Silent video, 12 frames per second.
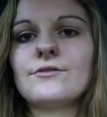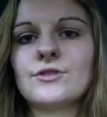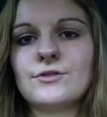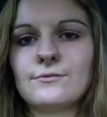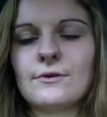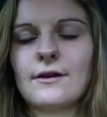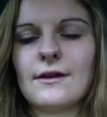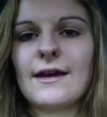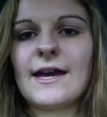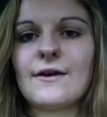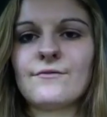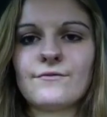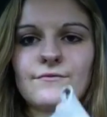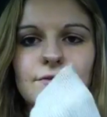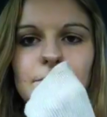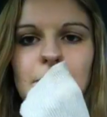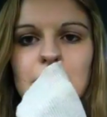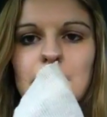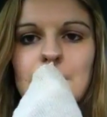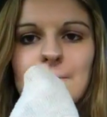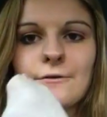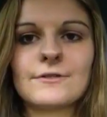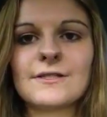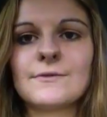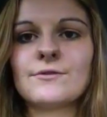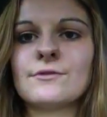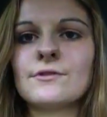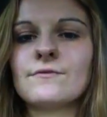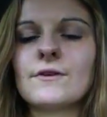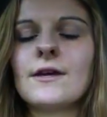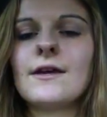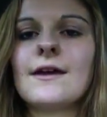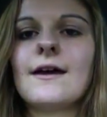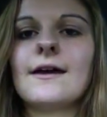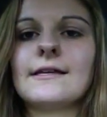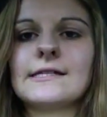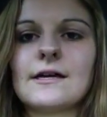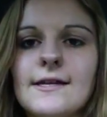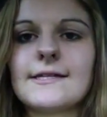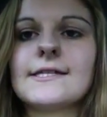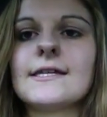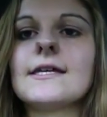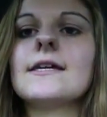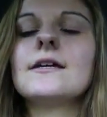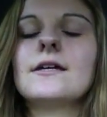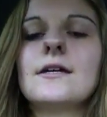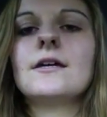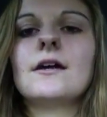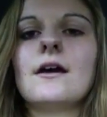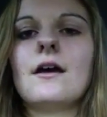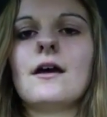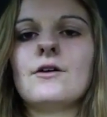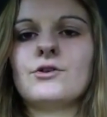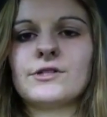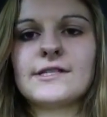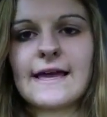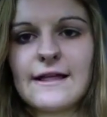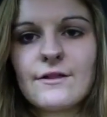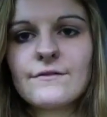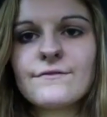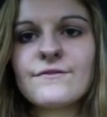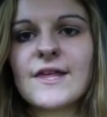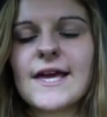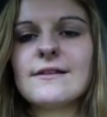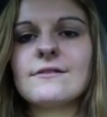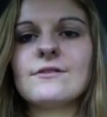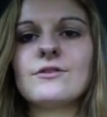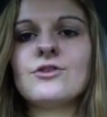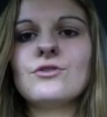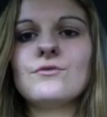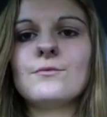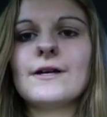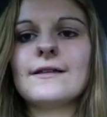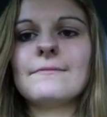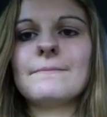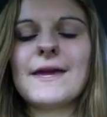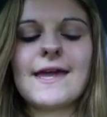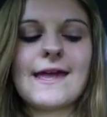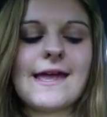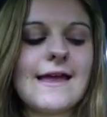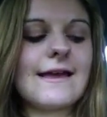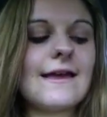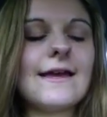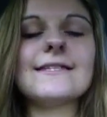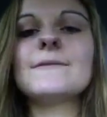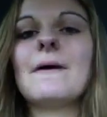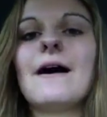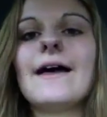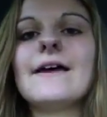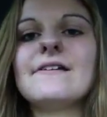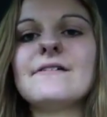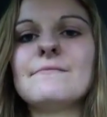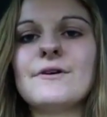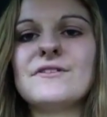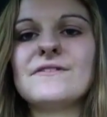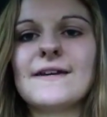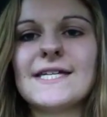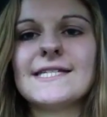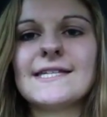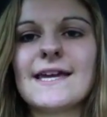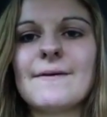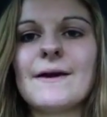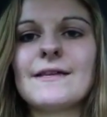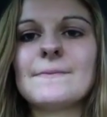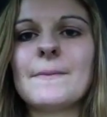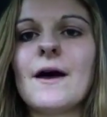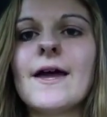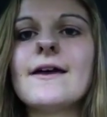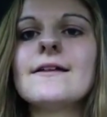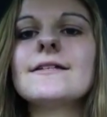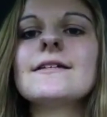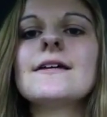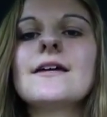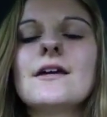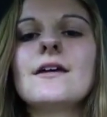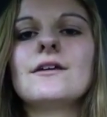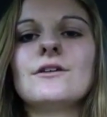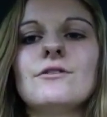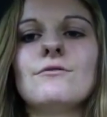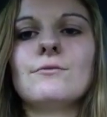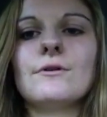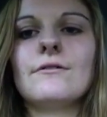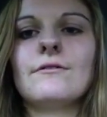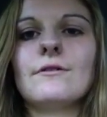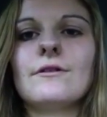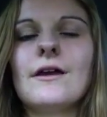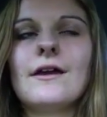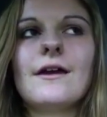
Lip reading: do have depression or some sort of anxiety yourself, then you will be inspired and motivated to get better by it. You will